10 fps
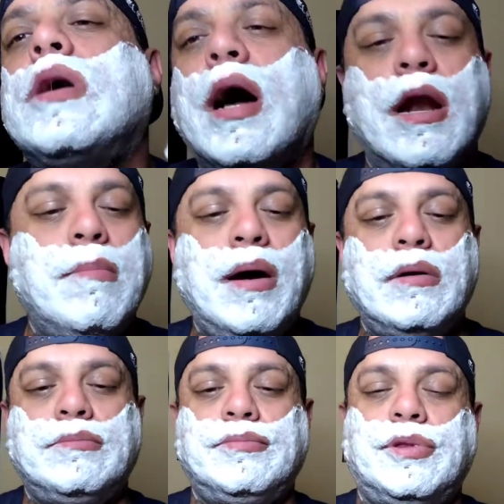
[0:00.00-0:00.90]
I got
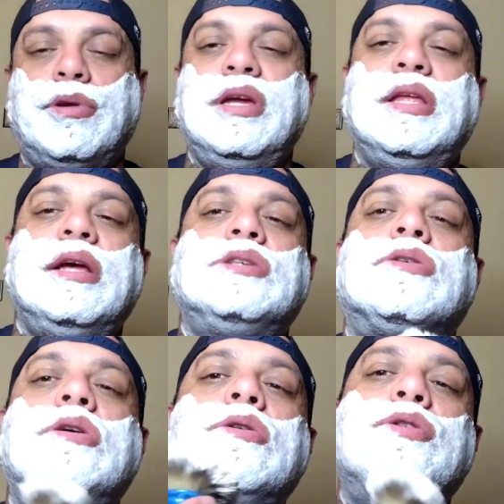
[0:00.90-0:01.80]
about 3 days
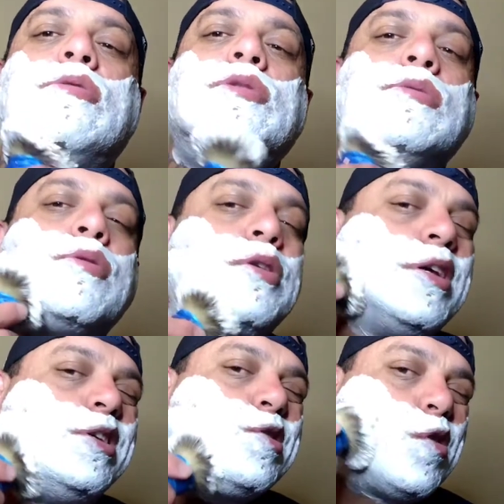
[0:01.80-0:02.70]
growth, almost 4
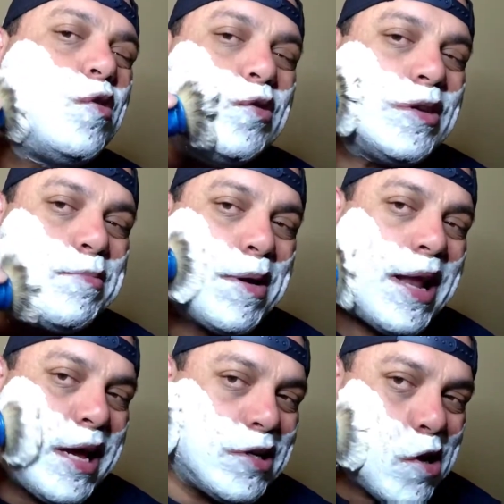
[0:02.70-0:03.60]
days growth since my
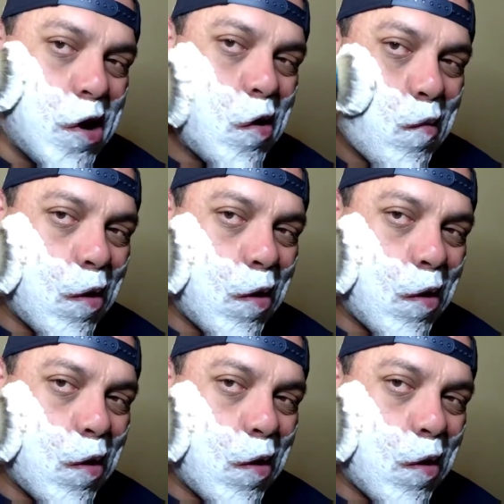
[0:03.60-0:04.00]
last shave.